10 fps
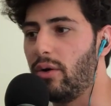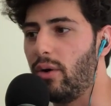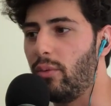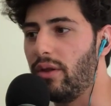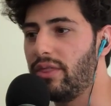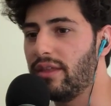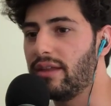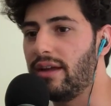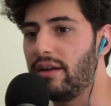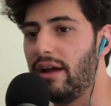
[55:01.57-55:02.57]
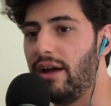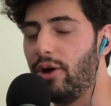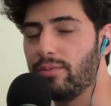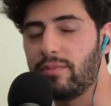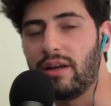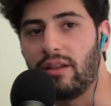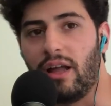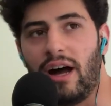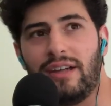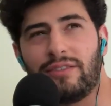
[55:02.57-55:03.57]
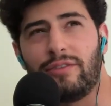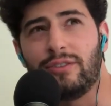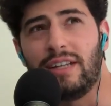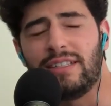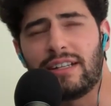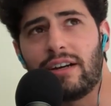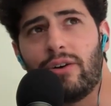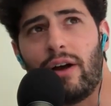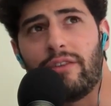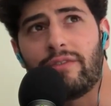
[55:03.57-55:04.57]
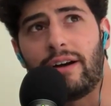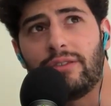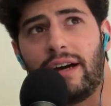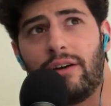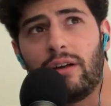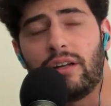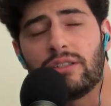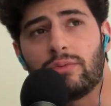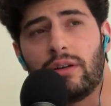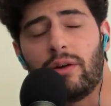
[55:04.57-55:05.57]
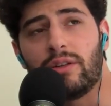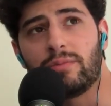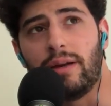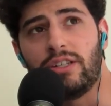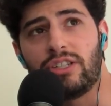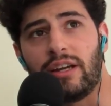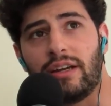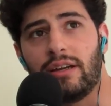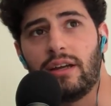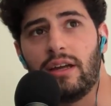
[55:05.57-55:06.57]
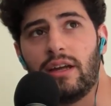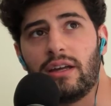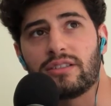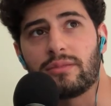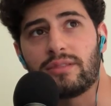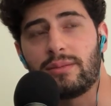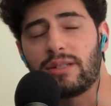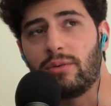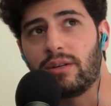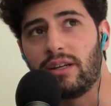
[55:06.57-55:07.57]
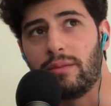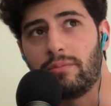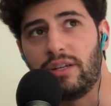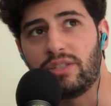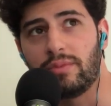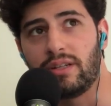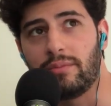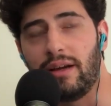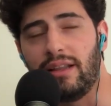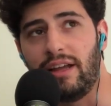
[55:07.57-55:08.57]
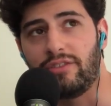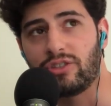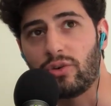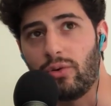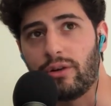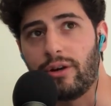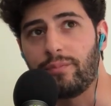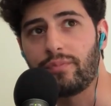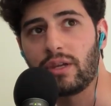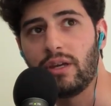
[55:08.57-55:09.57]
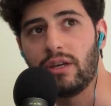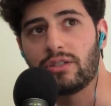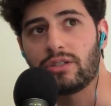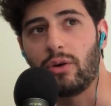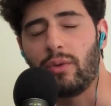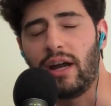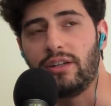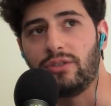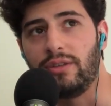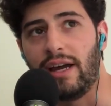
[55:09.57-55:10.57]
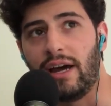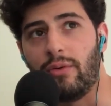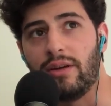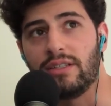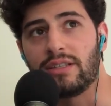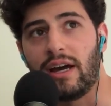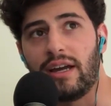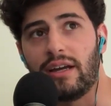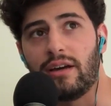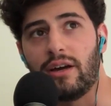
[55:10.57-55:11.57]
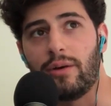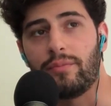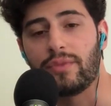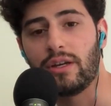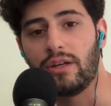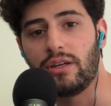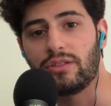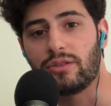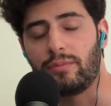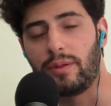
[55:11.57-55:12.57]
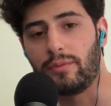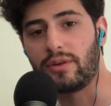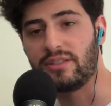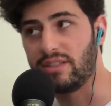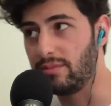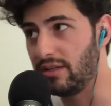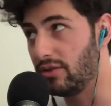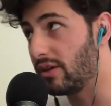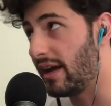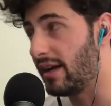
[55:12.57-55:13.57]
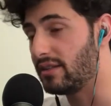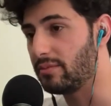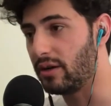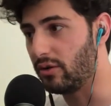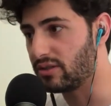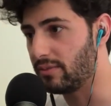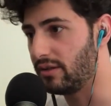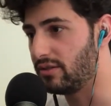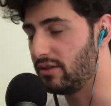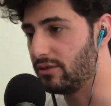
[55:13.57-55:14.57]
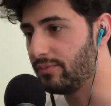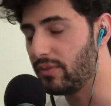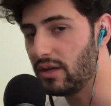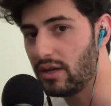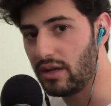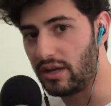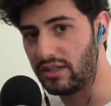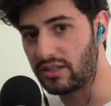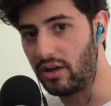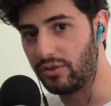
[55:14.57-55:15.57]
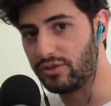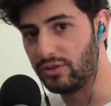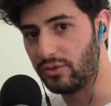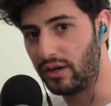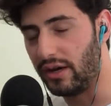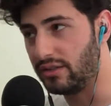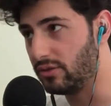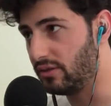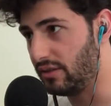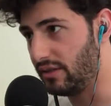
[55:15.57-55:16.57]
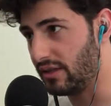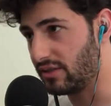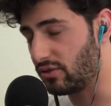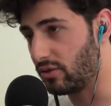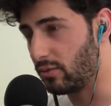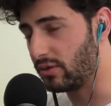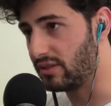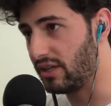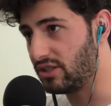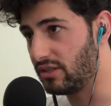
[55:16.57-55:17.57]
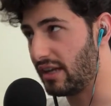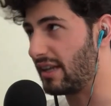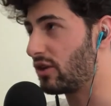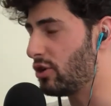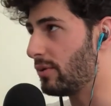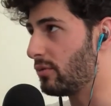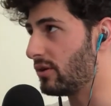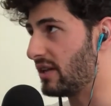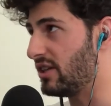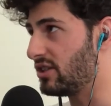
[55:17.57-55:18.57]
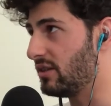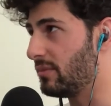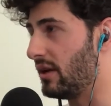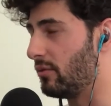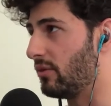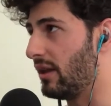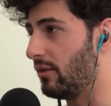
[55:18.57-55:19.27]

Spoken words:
one thing that helped me a lot a few days ago, I found out, is when I was benching, sometimes I would get impingement in my left shoulder. So what I do now is so people can see me, you can't, but I'll explain to you. Is I do the external rotation, like a Cuban rotation, but then